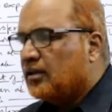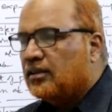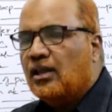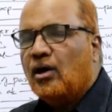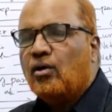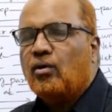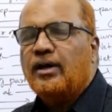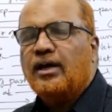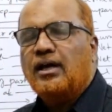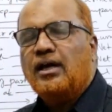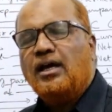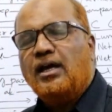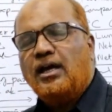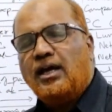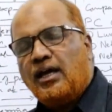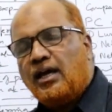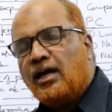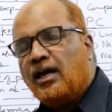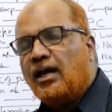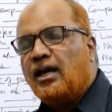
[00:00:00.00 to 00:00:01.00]
Now,
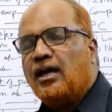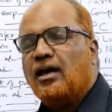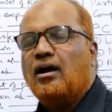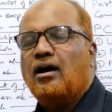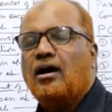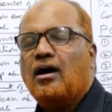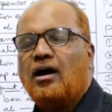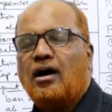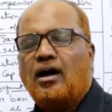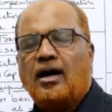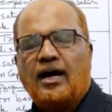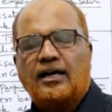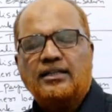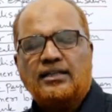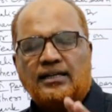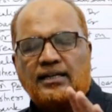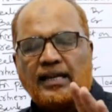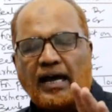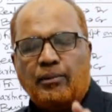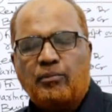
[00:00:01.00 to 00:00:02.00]
uh, at
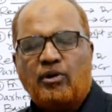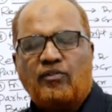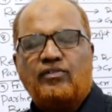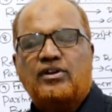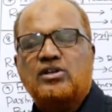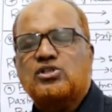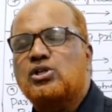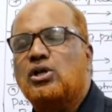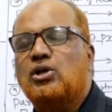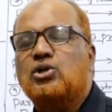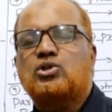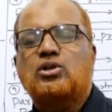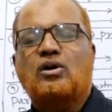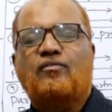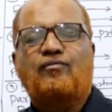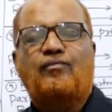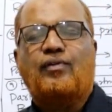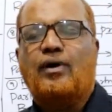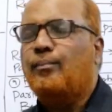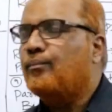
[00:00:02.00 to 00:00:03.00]
the time of dissolution
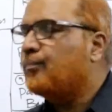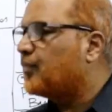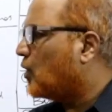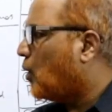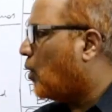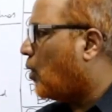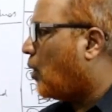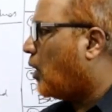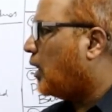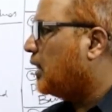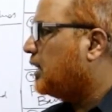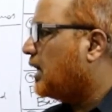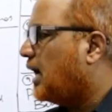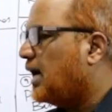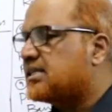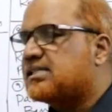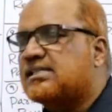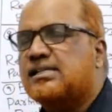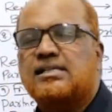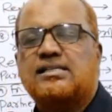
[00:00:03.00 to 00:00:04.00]
of firm, all
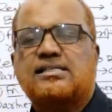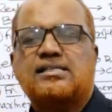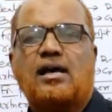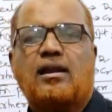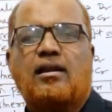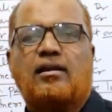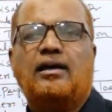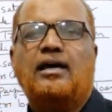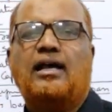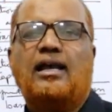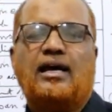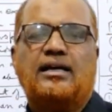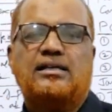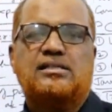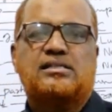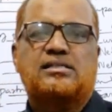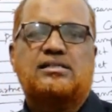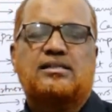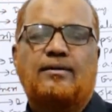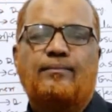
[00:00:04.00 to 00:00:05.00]
the assets are
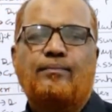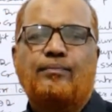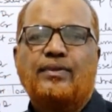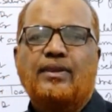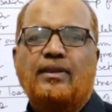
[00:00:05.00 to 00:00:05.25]
realized.